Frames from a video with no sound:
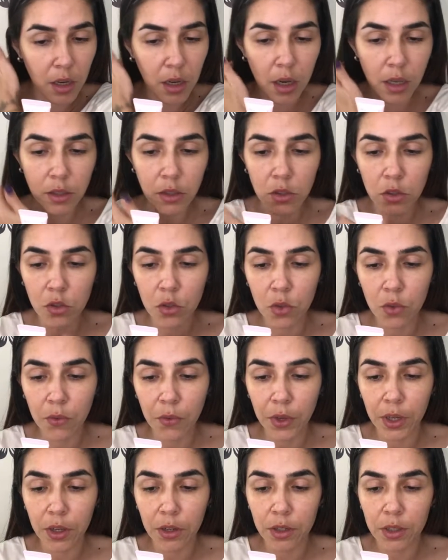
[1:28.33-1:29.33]
onto
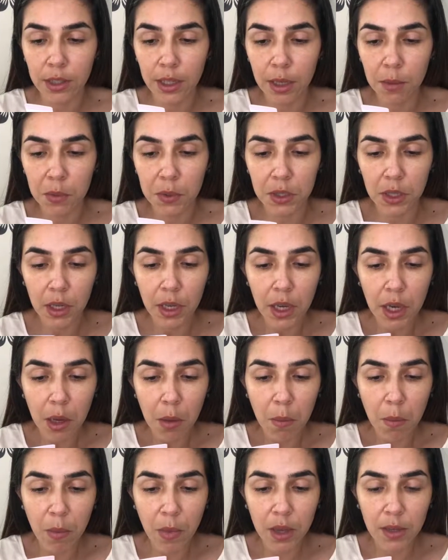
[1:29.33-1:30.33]
fingertips.
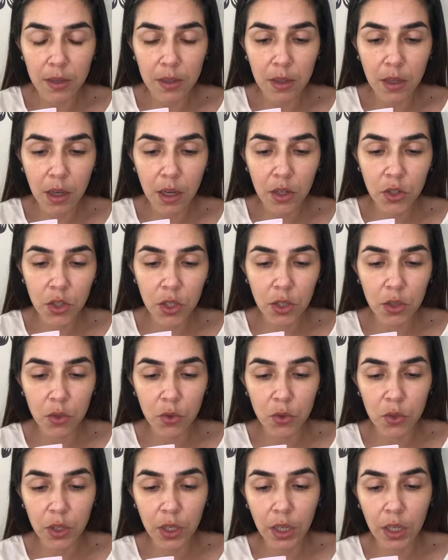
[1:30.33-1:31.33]
Massage
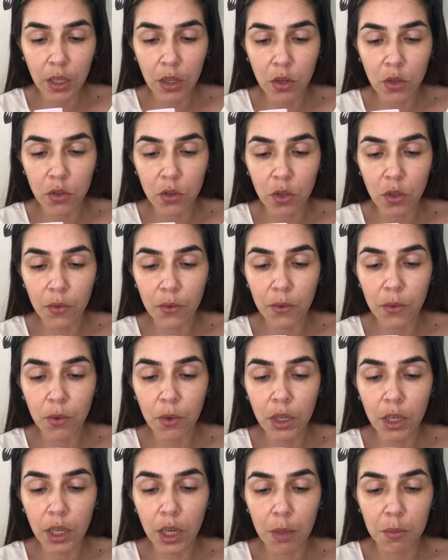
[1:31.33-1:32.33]
into skin until
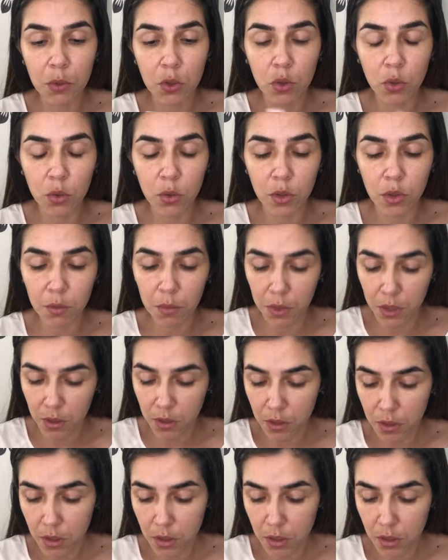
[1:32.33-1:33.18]
fully absorbed.